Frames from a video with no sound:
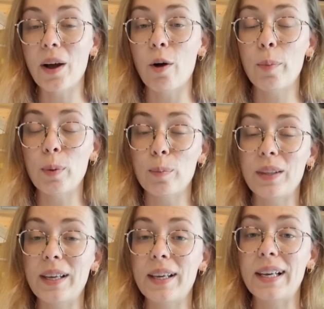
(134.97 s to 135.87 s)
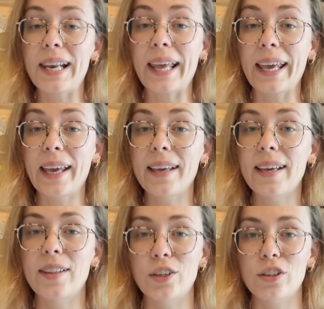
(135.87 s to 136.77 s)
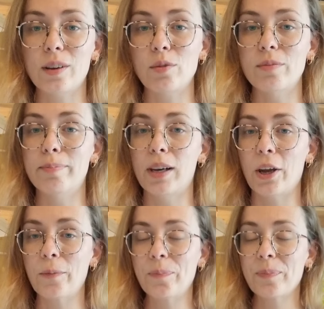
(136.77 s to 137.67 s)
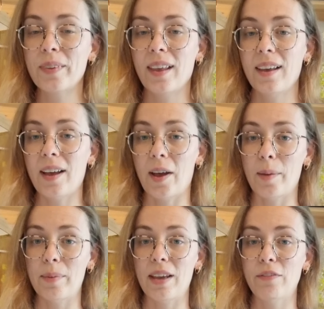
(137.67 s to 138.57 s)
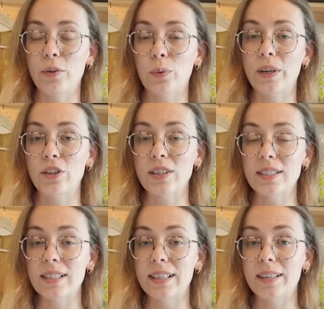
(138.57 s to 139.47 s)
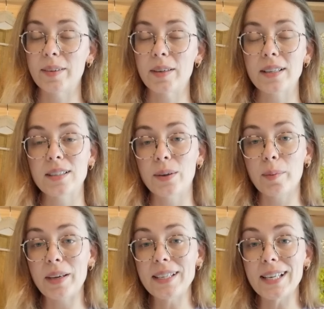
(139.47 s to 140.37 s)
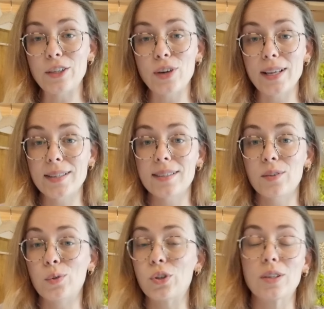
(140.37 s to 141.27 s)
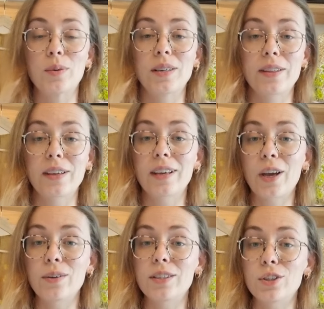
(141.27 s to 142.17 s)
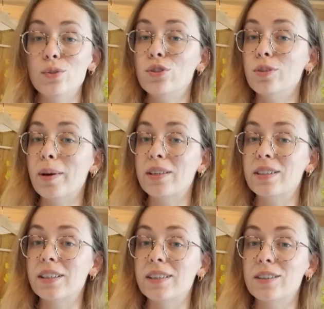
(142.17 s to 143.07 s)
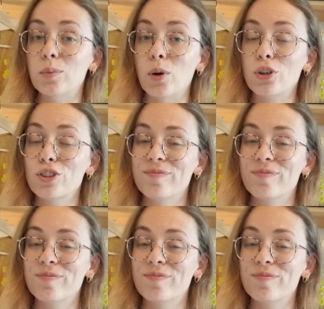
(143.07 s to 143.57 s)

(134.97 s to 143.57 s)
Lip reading: I'll put the link in the description below if you're interested in sewing up a hinterland dress or just want another cozy YouTuber to watch.